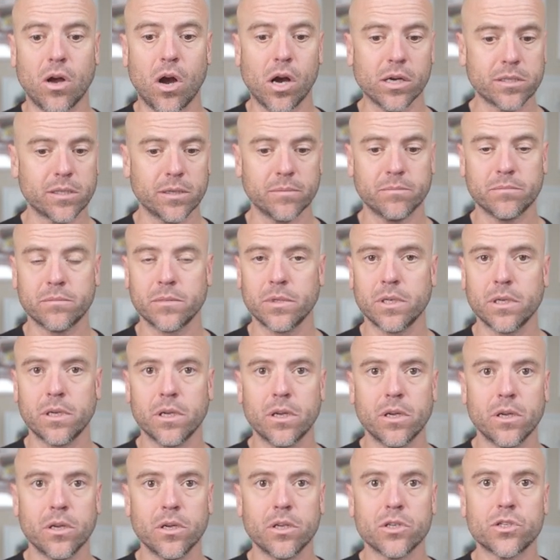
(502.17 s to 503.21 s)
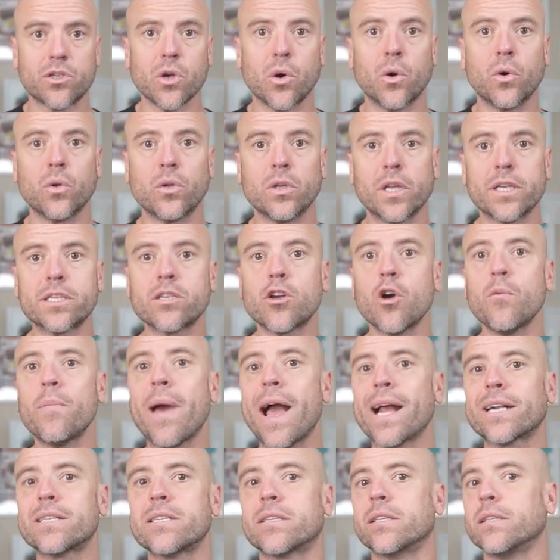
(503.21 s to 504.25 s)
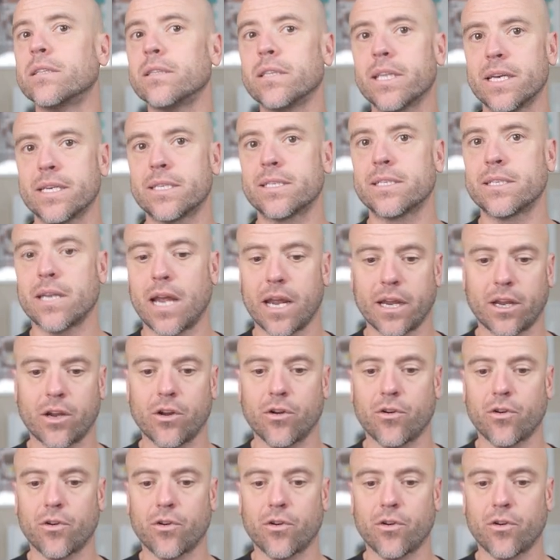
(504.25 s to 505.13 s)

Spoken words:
Awesome. So let's go back to the list I